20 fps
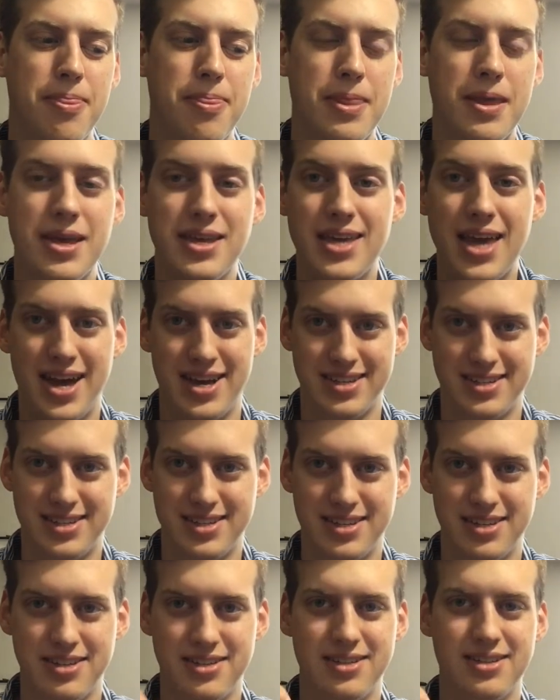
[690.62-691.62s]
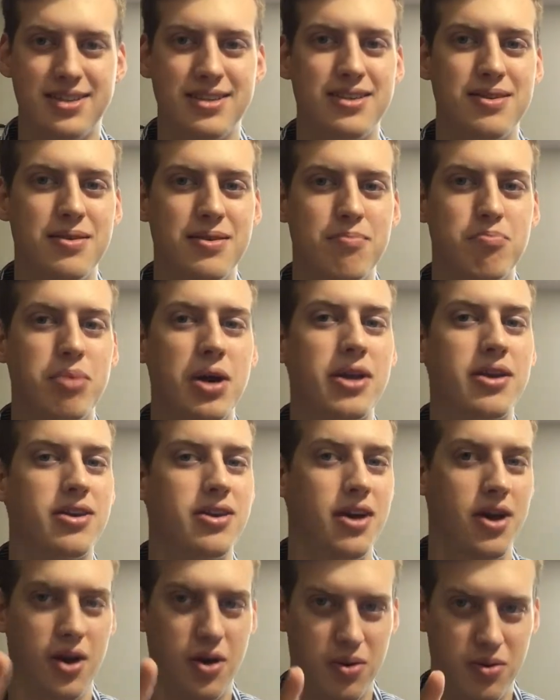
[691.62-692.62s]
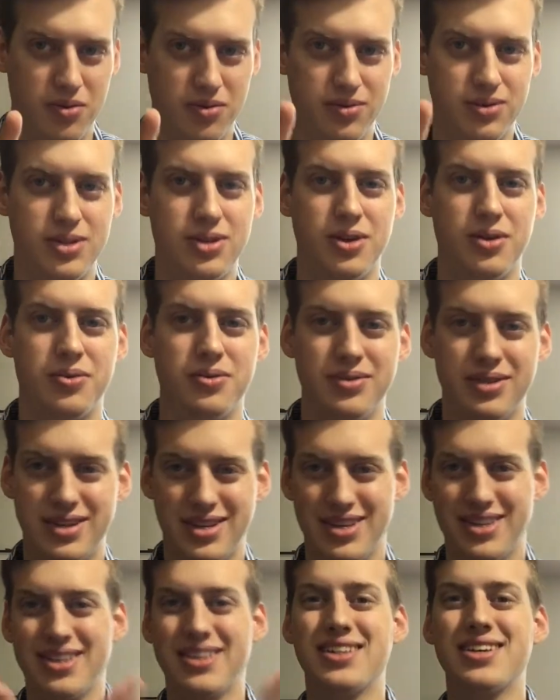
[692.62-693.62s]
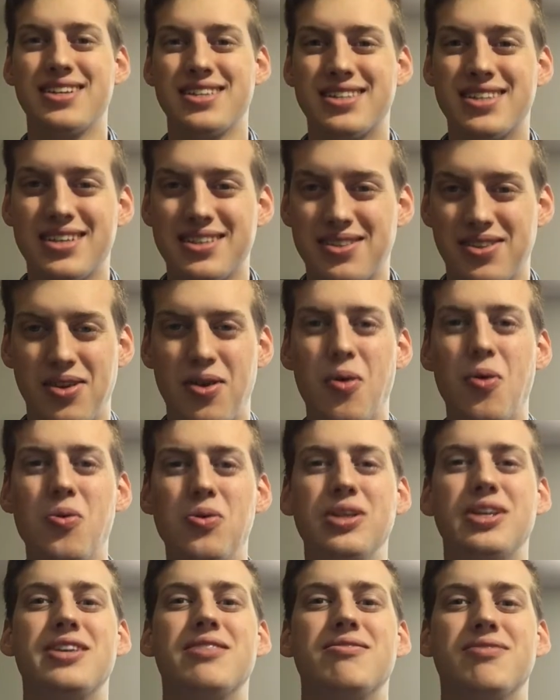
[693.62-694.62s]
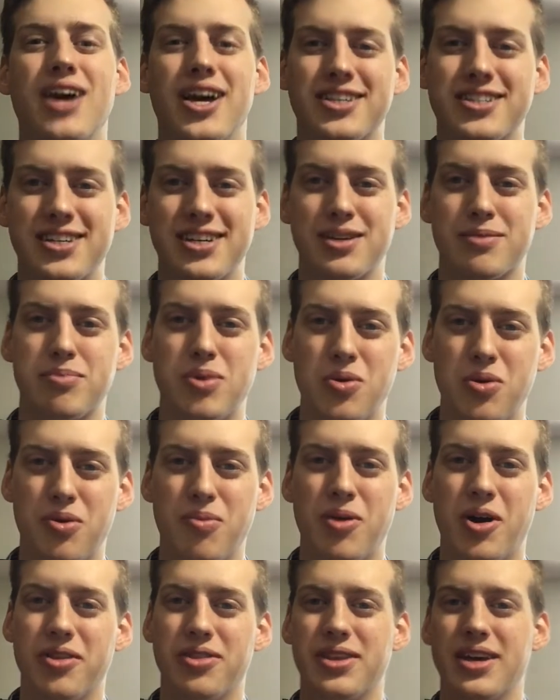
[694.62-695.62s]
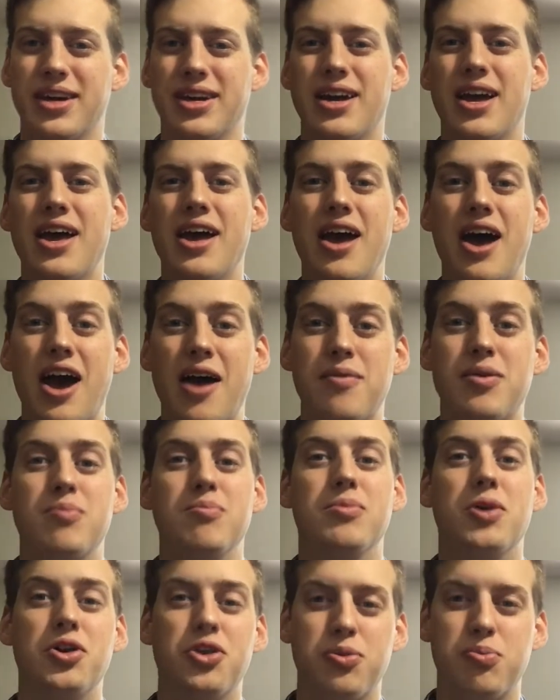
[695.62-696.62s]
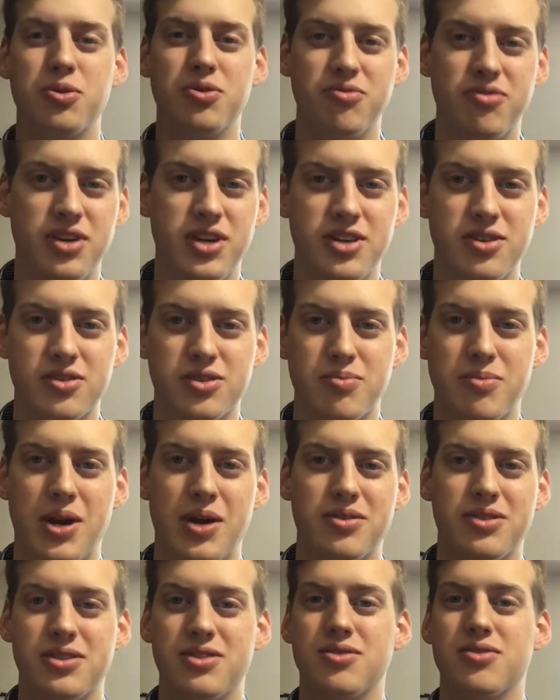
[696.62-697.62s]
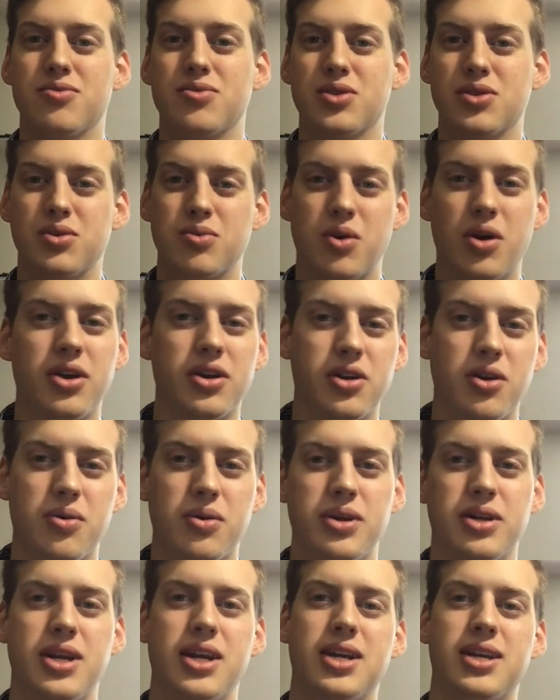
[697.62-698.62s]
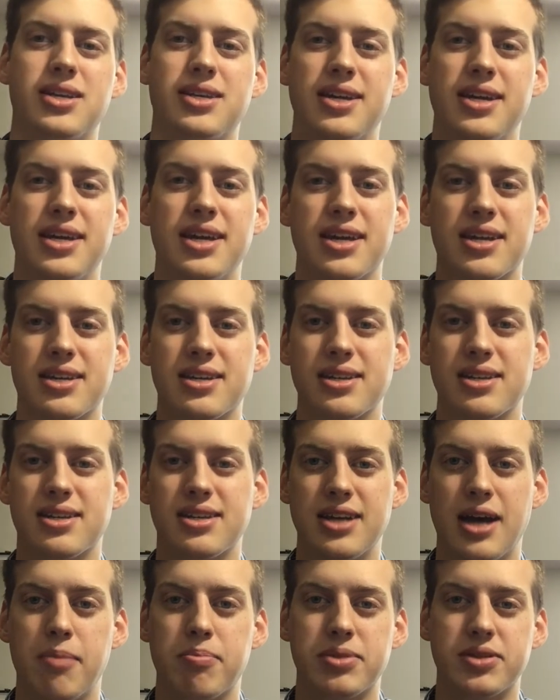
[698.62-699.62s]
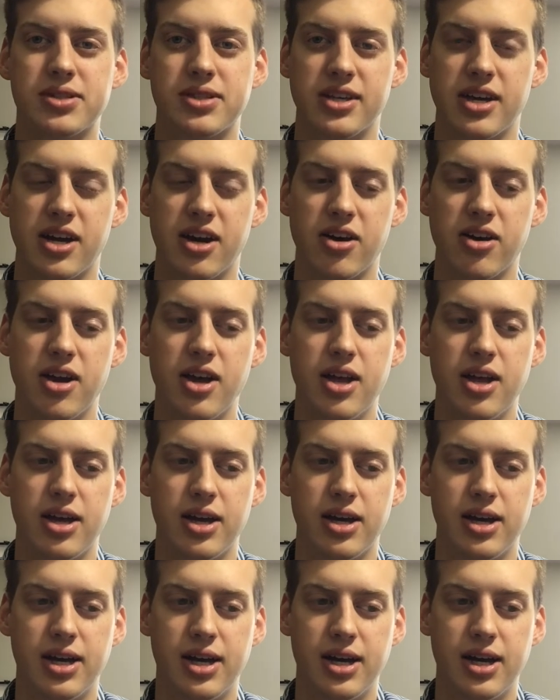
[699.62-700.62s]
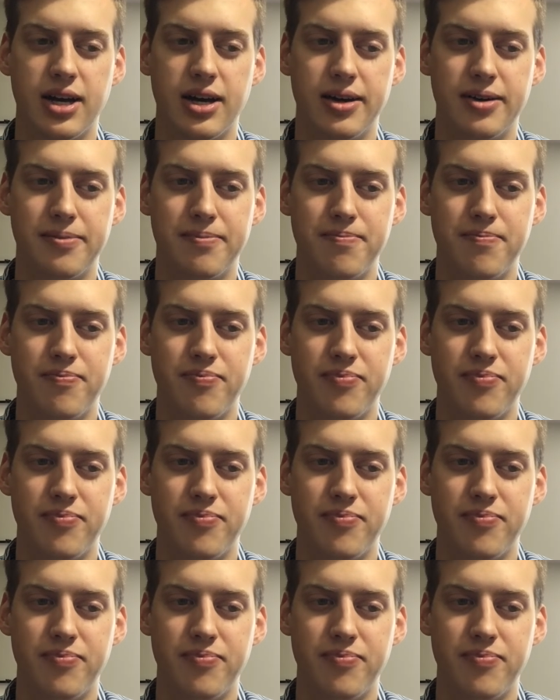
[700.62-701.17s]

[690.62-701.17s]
Yes, but no. So the whole investing in Pokemon thing, I made multiple videos about this. You really want to go and dig into the depths there. I'll